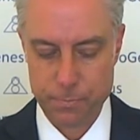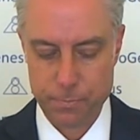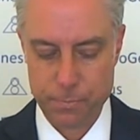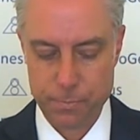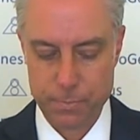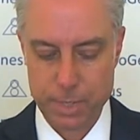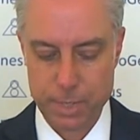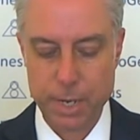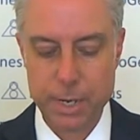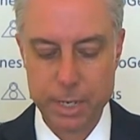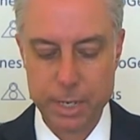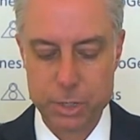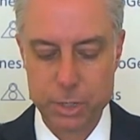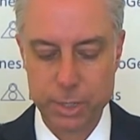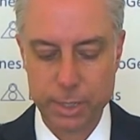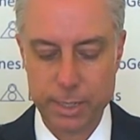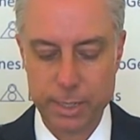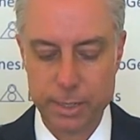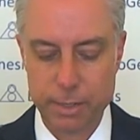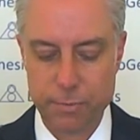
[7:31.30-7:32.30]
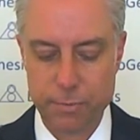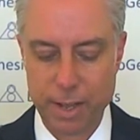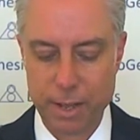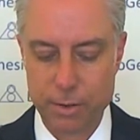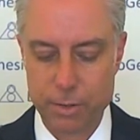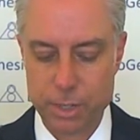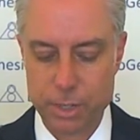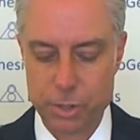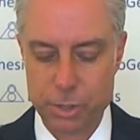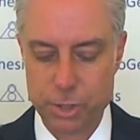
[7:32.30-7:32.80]
Initially, the
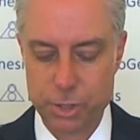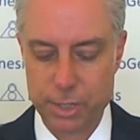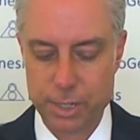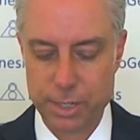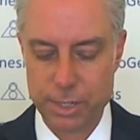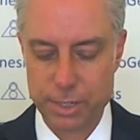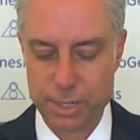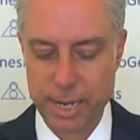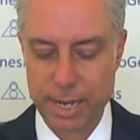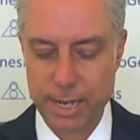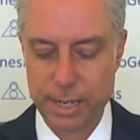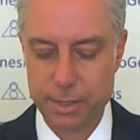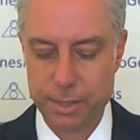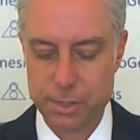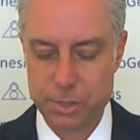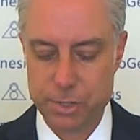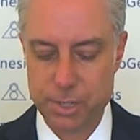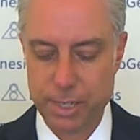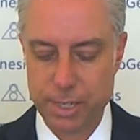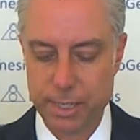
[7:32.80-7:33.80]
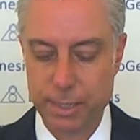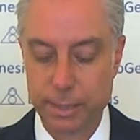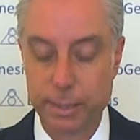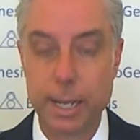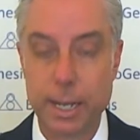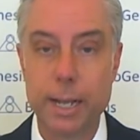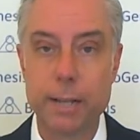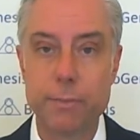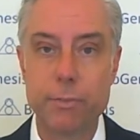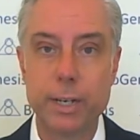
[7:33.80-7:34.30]
fountain should contain the seed
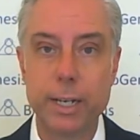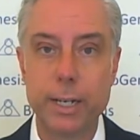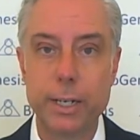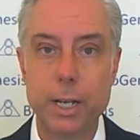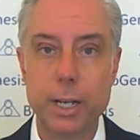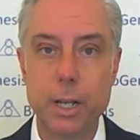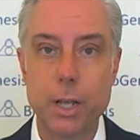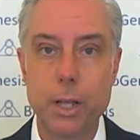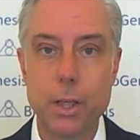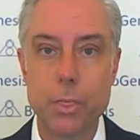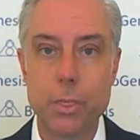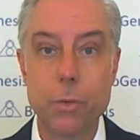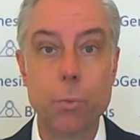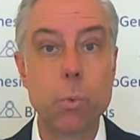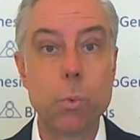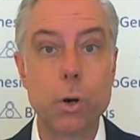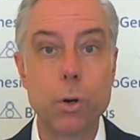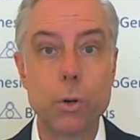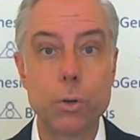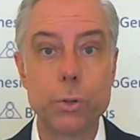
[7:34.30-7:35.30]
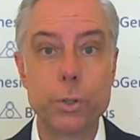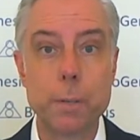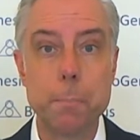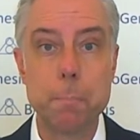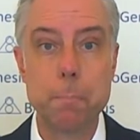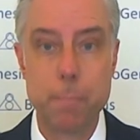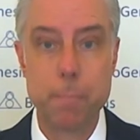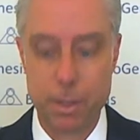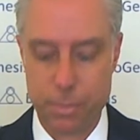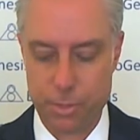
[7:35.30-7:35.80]
enlivening the world
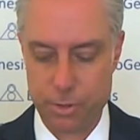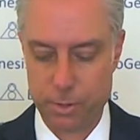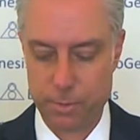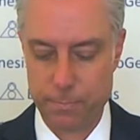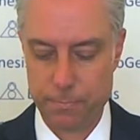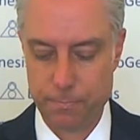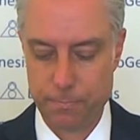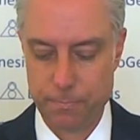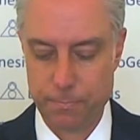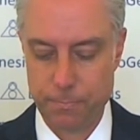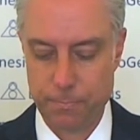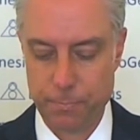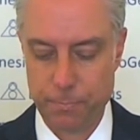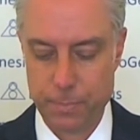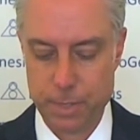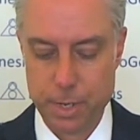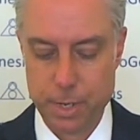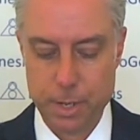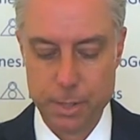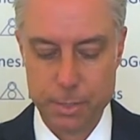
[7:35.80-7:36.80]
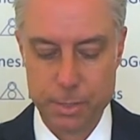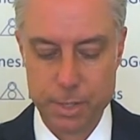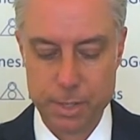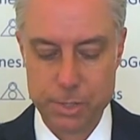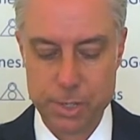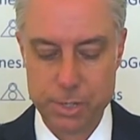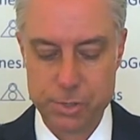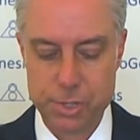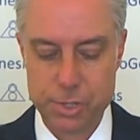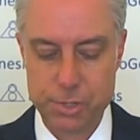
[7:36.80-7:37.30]
mother. This
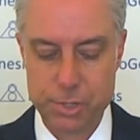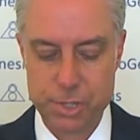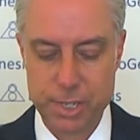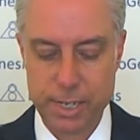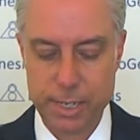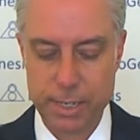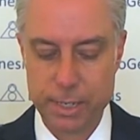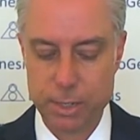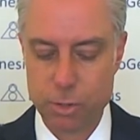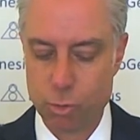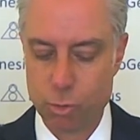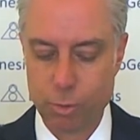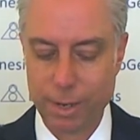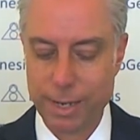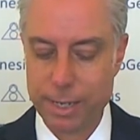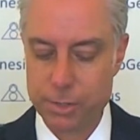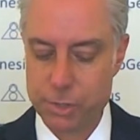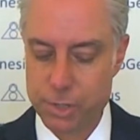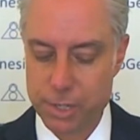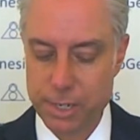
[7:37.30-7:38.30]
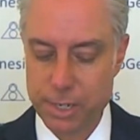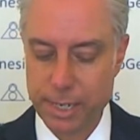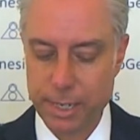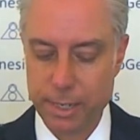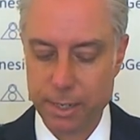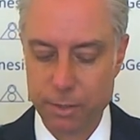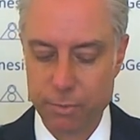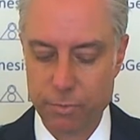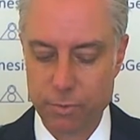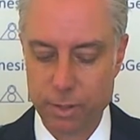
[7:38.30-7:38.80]
is the seed in greatest
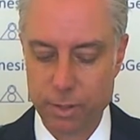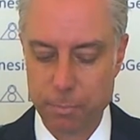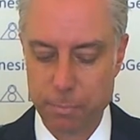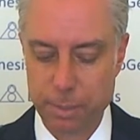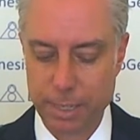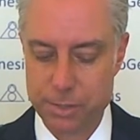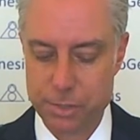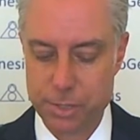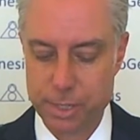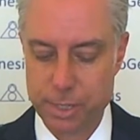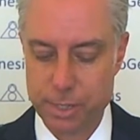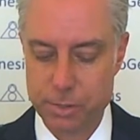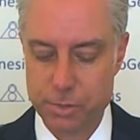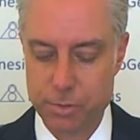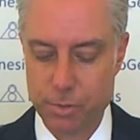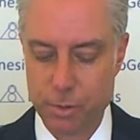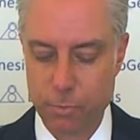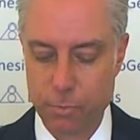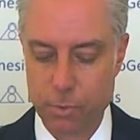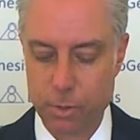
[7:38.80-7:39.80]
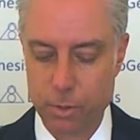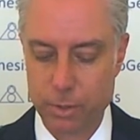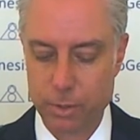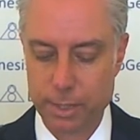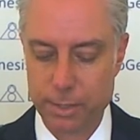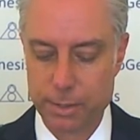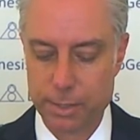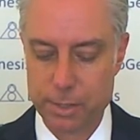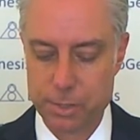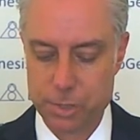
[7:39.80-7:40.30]
need for the blessings of the world
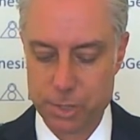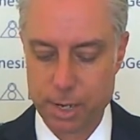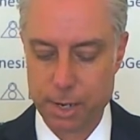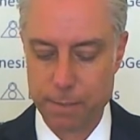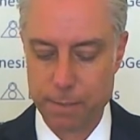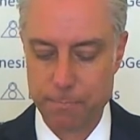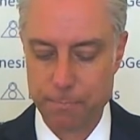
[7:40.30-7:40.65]
at this time.